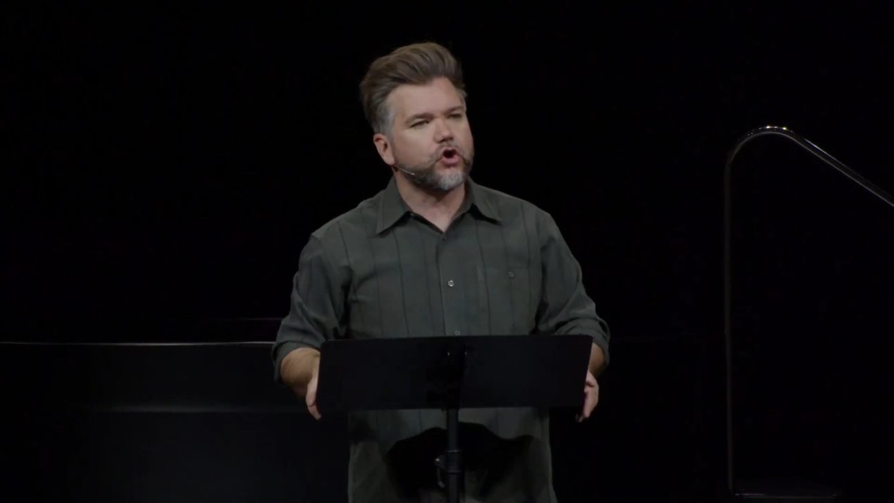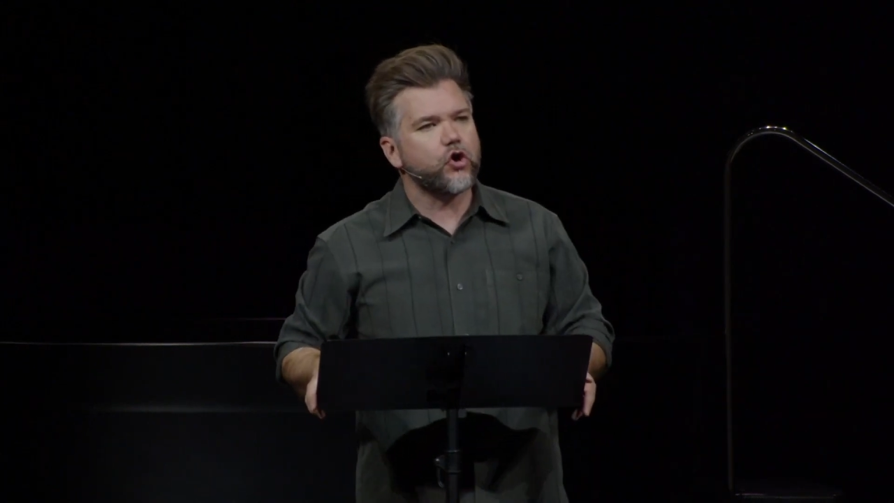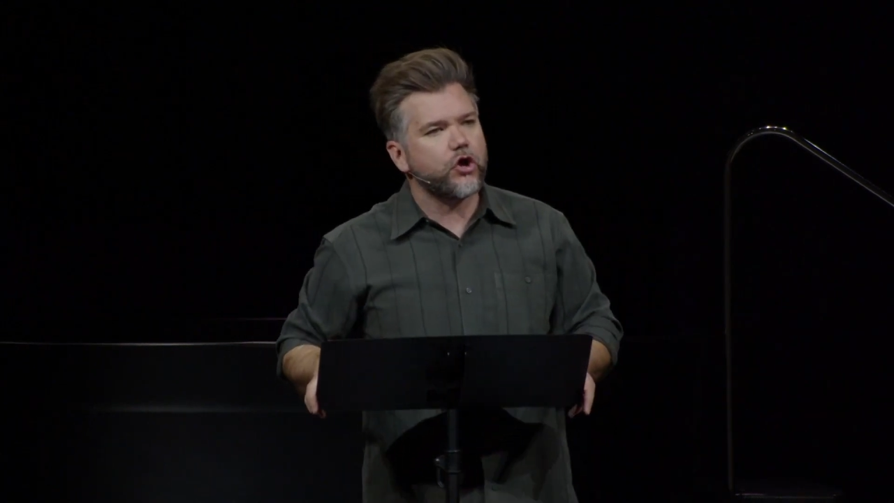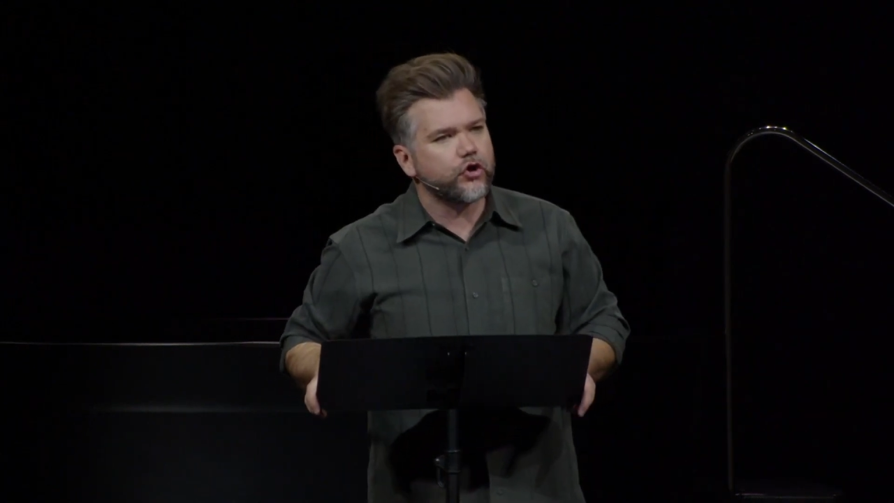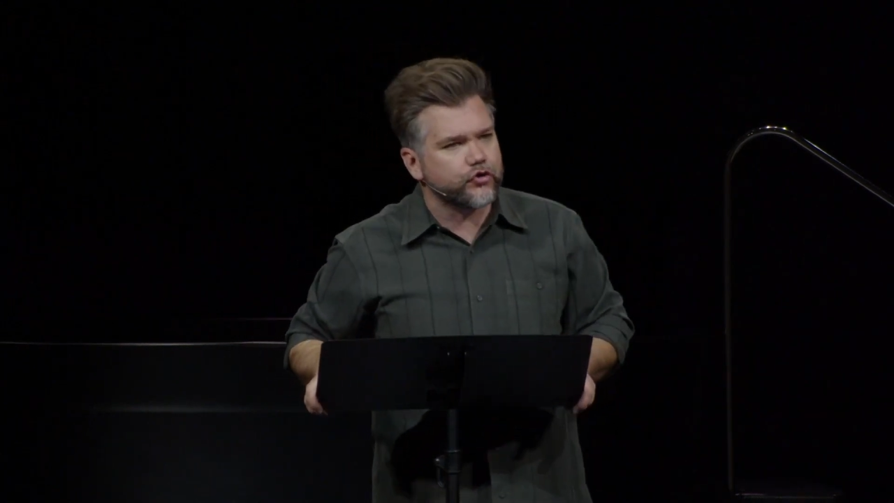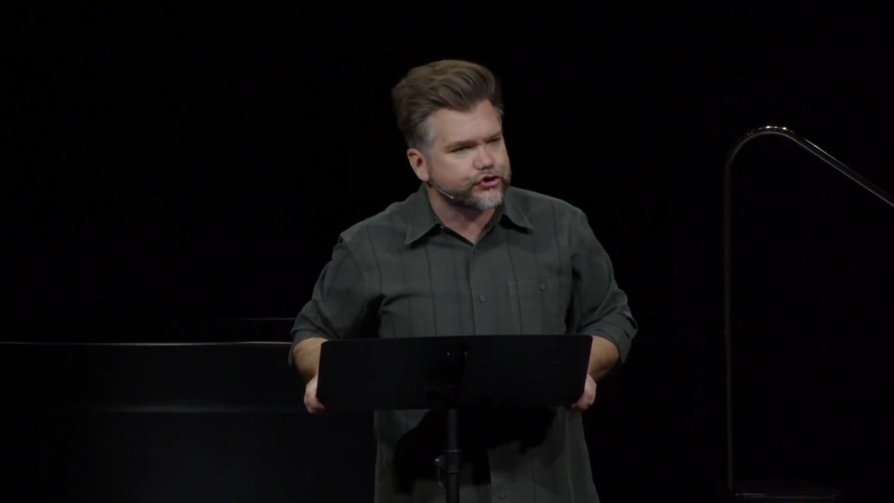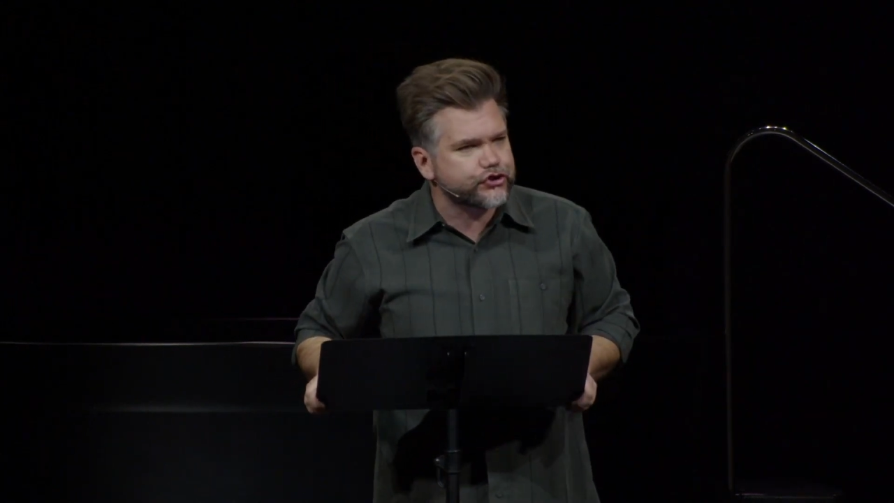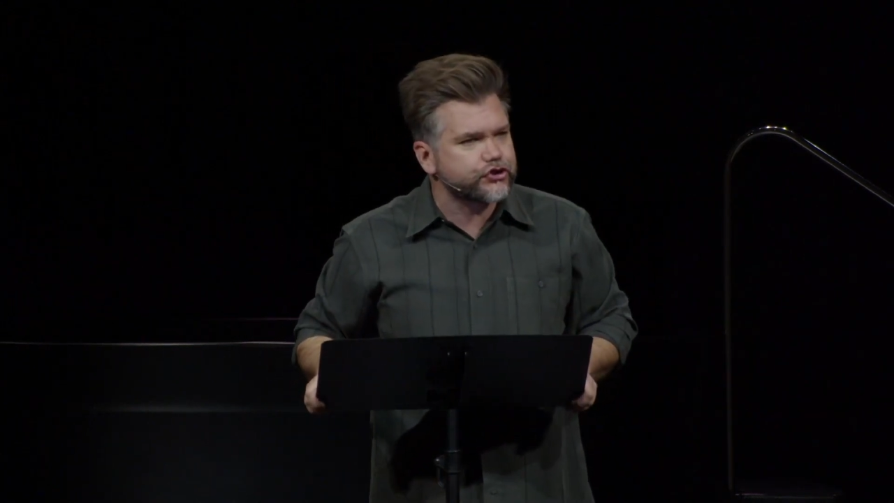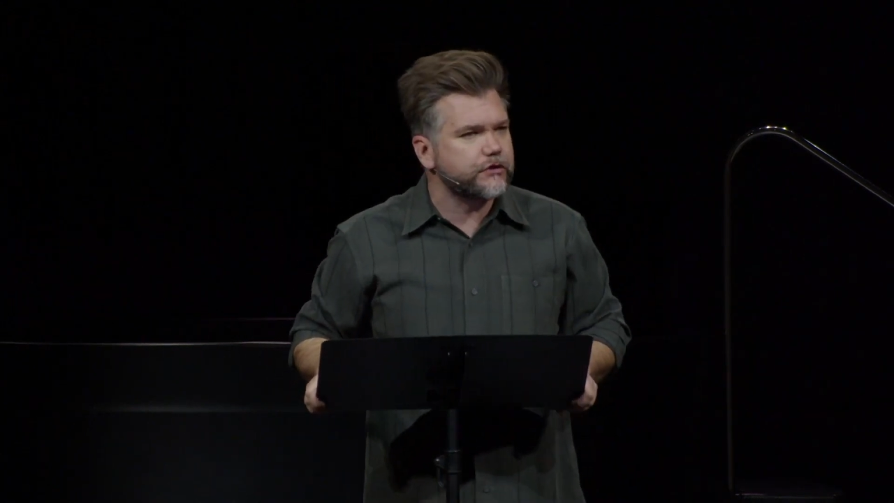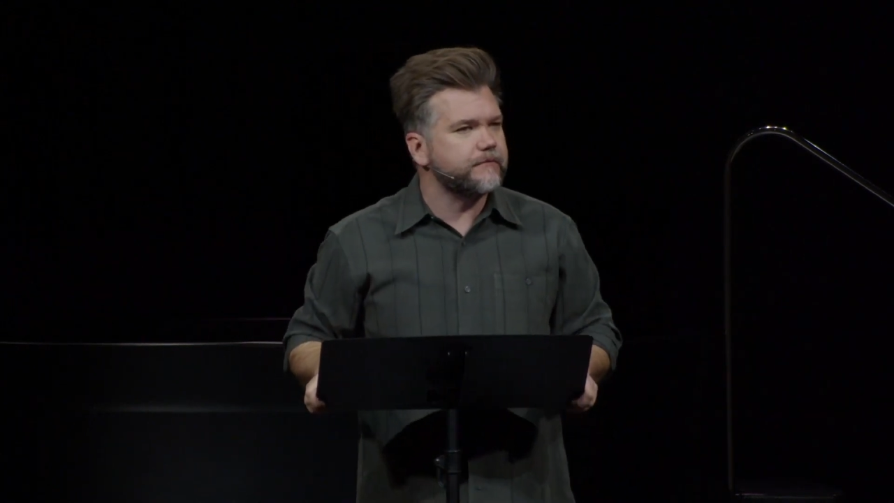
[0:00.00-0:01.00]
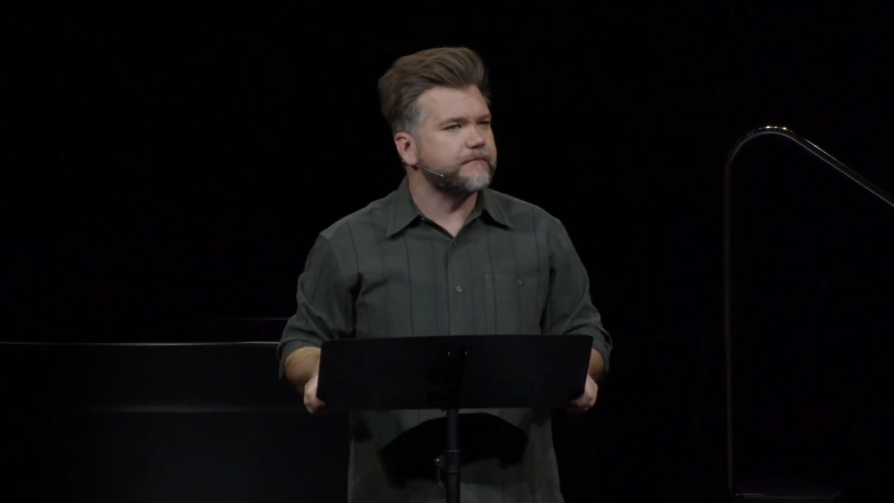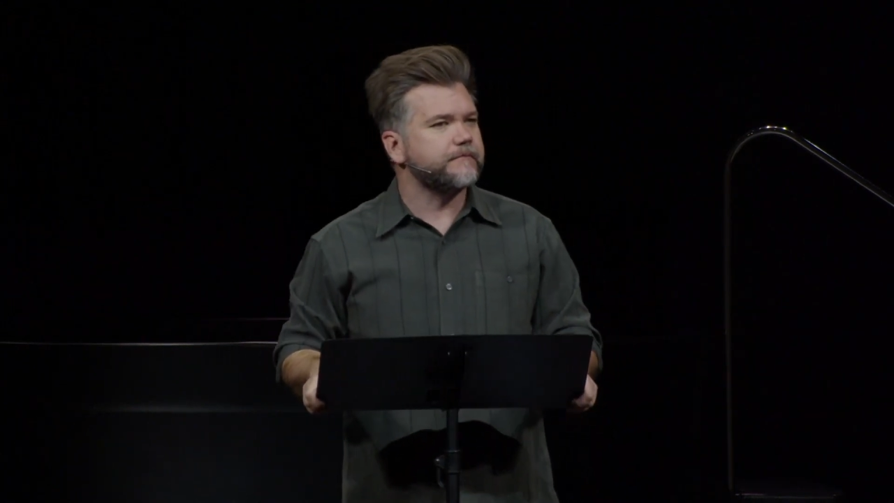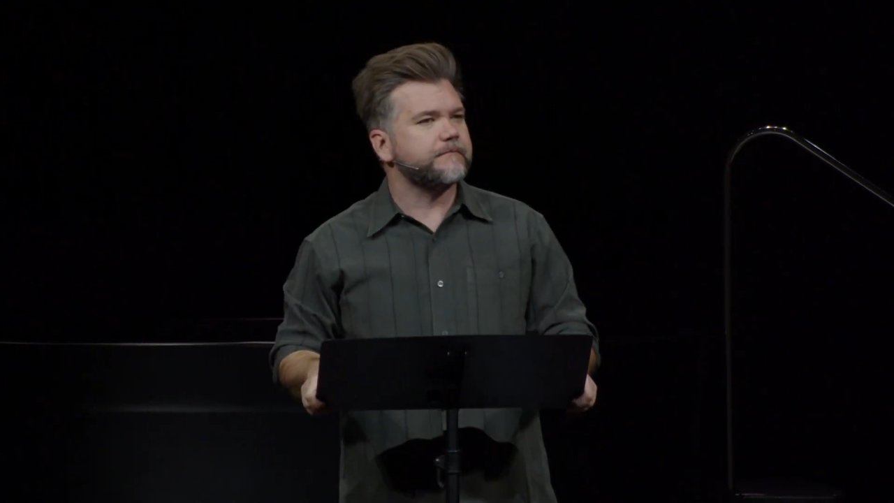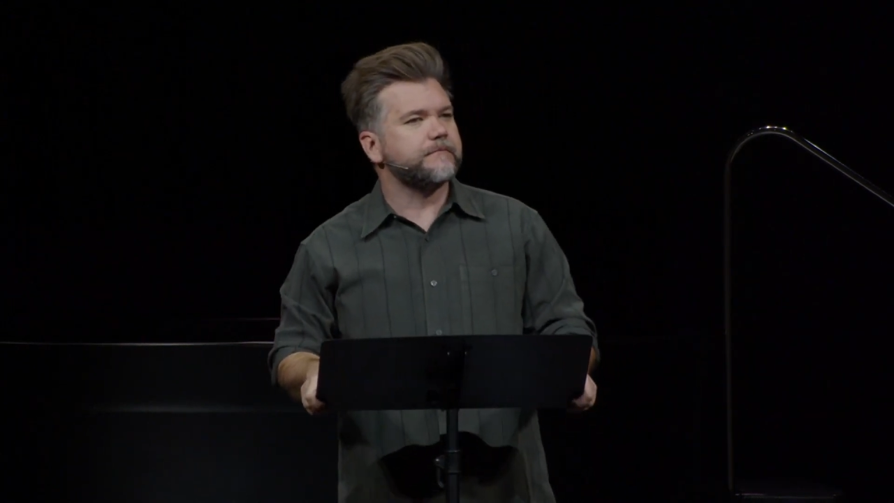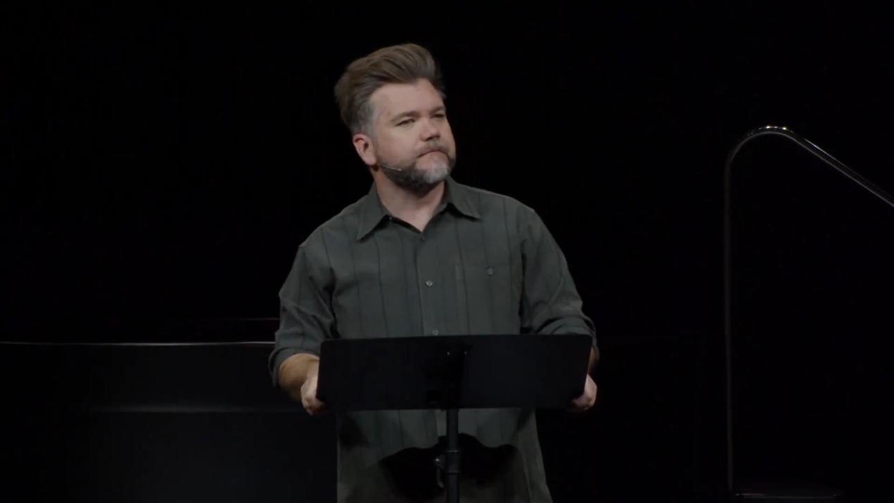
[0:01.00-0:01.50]
chronos.
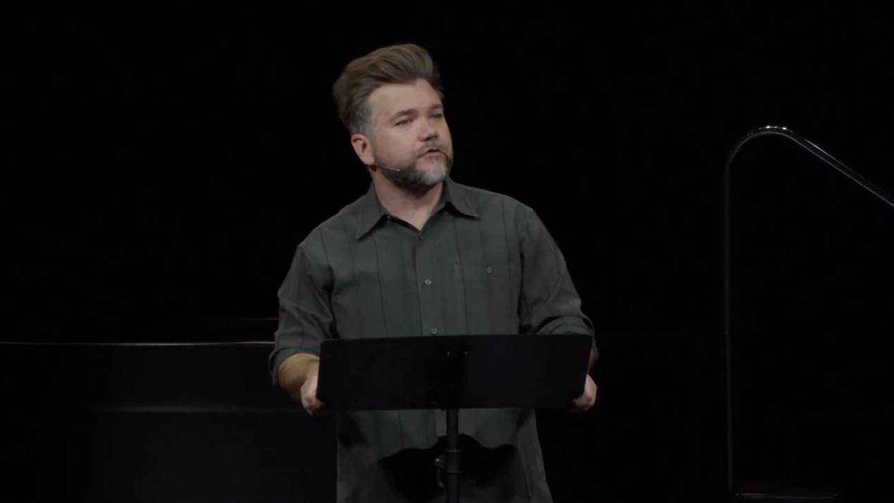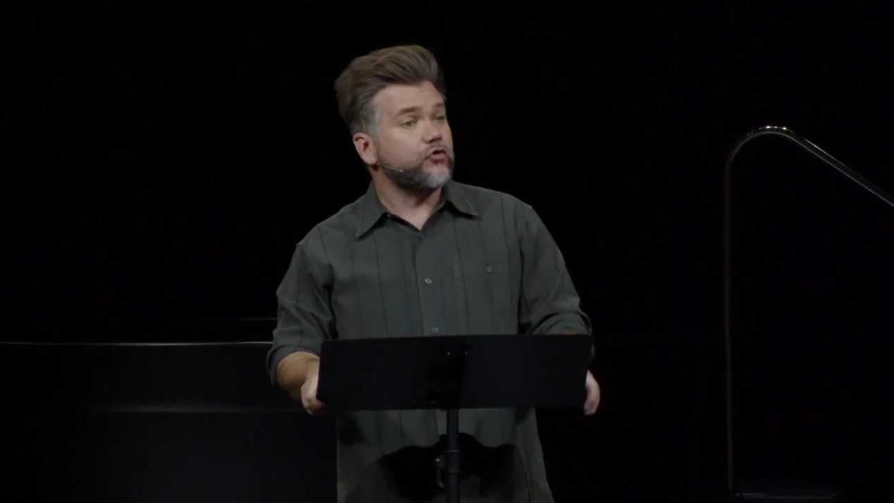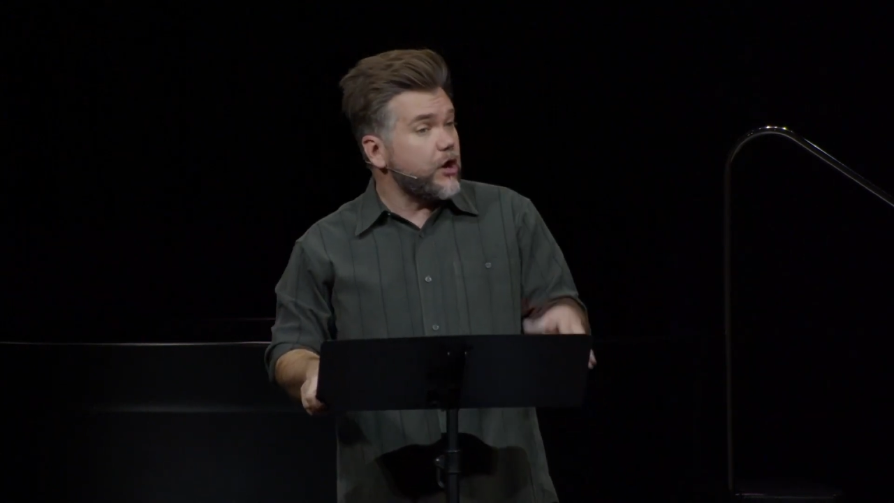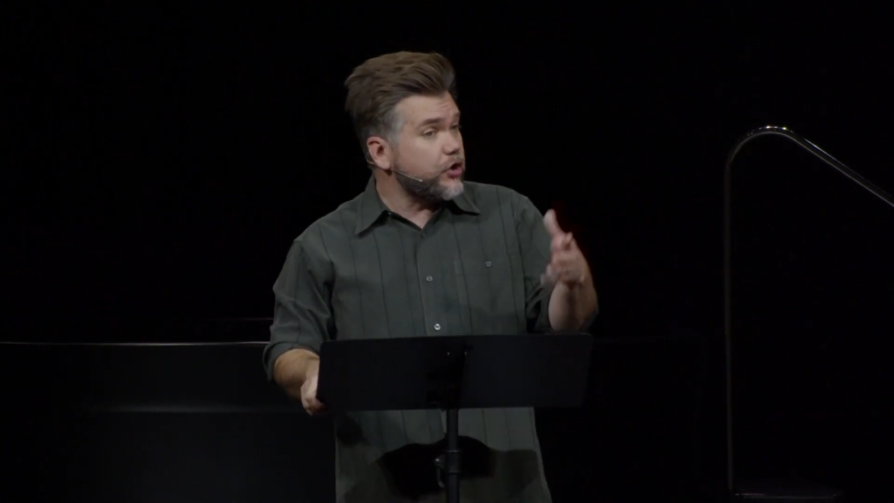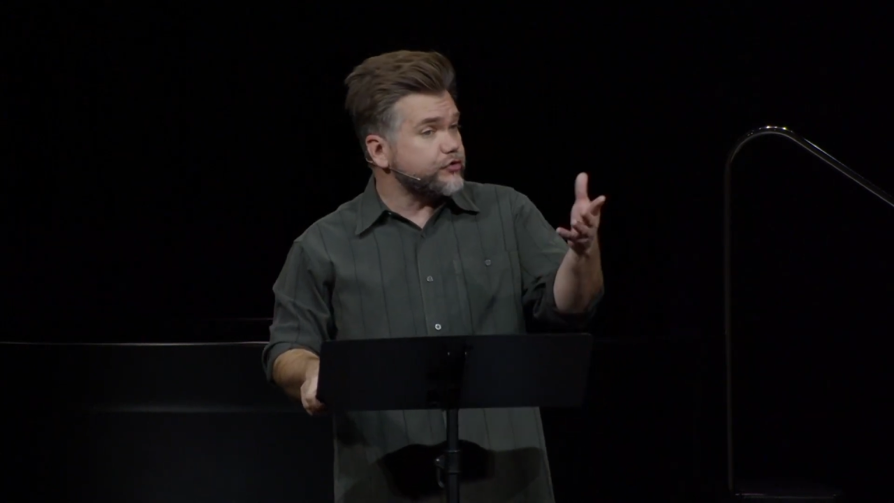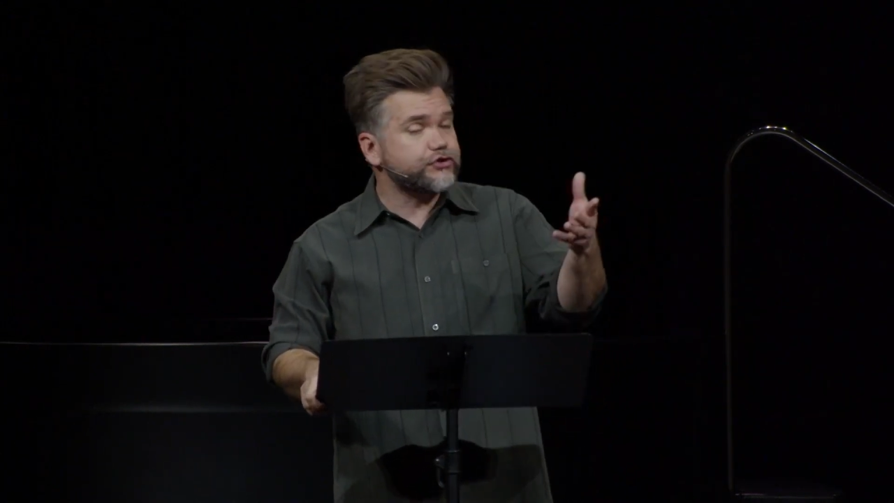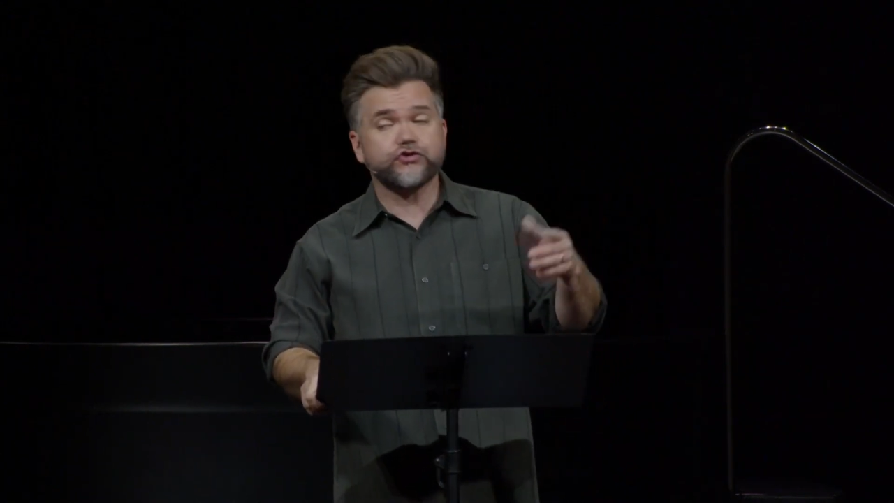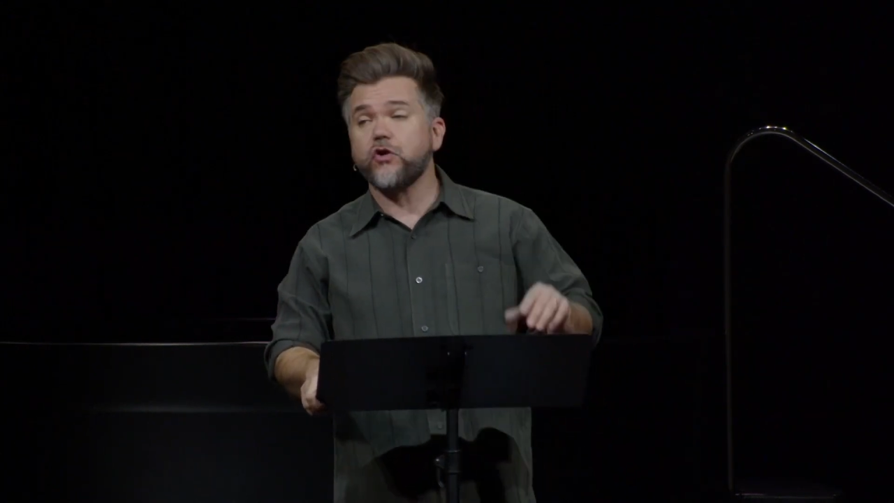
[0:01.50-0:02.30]
Chronos.